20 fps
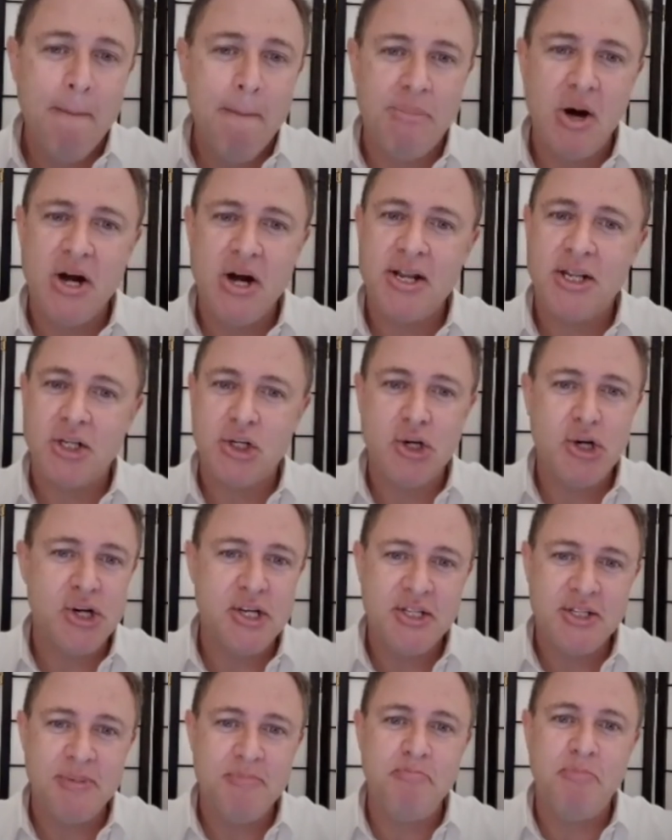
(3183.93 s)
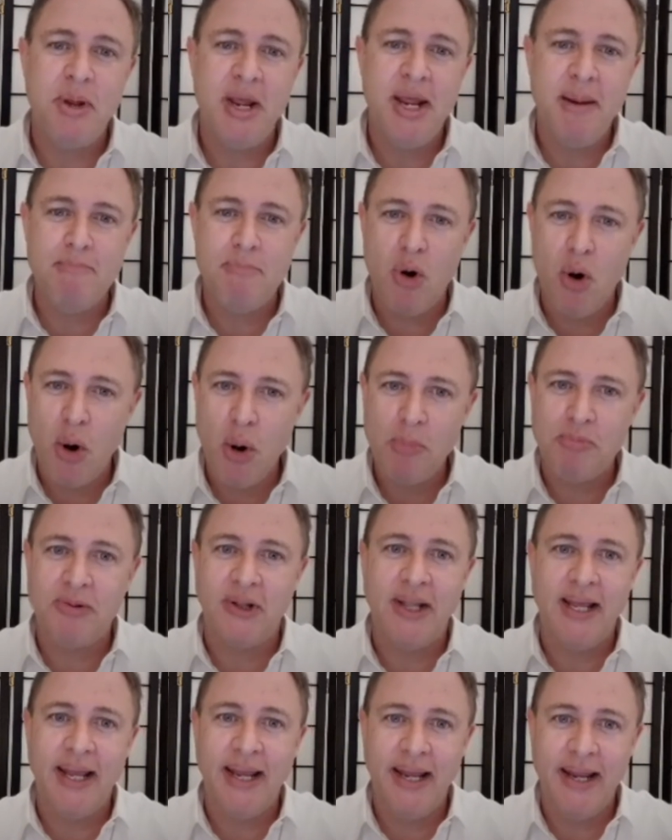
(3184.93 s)
But it couldn't be more
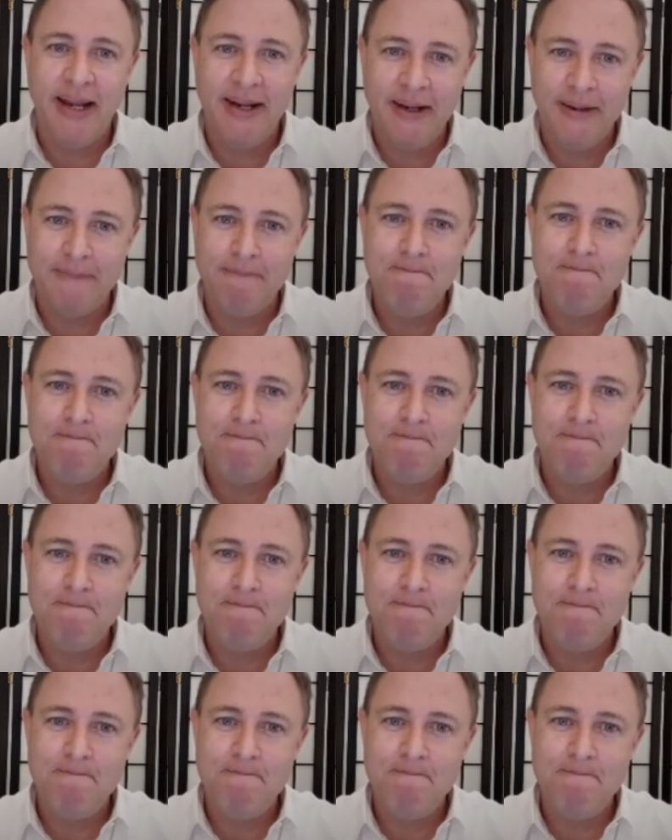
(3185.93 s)
plain